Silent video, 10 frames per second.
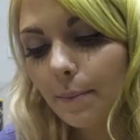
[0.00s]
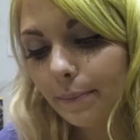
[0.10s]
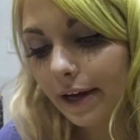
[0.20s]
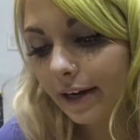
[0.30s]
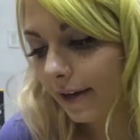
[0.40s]

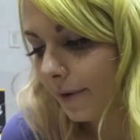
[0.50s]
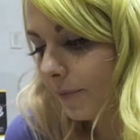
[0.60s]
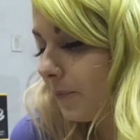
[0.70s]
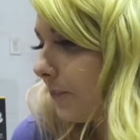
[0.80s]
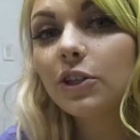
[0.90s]
but
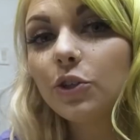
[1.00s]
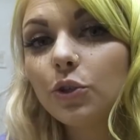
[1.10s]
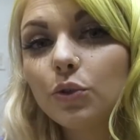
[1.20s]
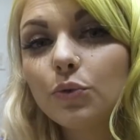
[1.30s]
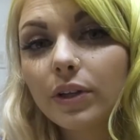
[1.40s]

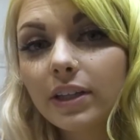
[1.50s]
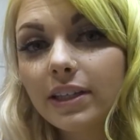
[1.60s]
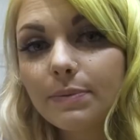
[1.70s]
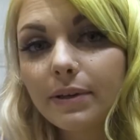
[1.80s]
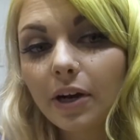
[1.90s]
you really need
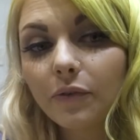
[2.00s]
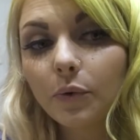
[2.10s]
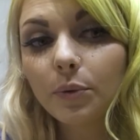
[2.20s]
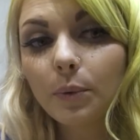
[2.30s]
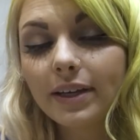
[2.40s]
to be careful
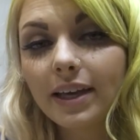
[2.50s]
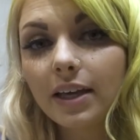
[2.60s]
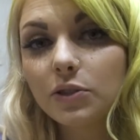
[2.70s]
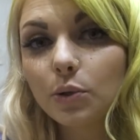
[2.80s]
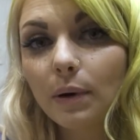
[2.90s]
with what
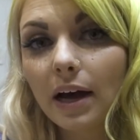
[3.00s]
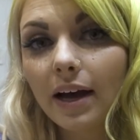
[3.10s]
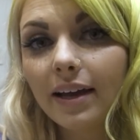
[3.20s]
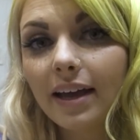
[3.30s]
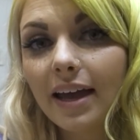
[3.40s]
case you
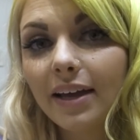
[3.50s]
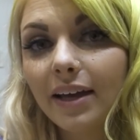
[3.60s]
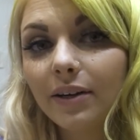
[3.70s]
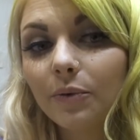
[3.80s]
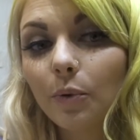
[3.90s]
buy
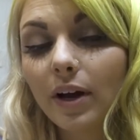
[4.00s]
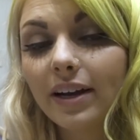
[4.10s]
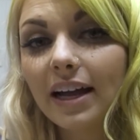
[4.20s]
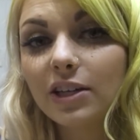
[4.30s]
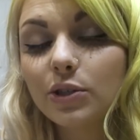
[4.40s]
and what
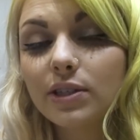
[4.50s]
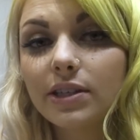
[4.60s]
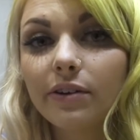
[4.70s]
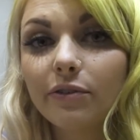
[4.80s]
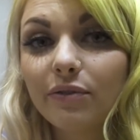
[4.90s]
actually is
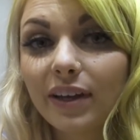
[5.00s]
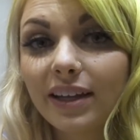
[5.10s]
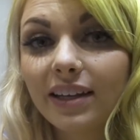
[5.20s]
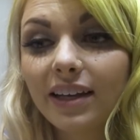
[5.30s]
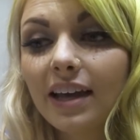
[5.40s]
going to fit
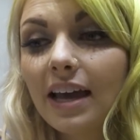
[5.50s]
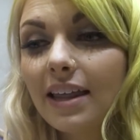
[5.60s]
in it.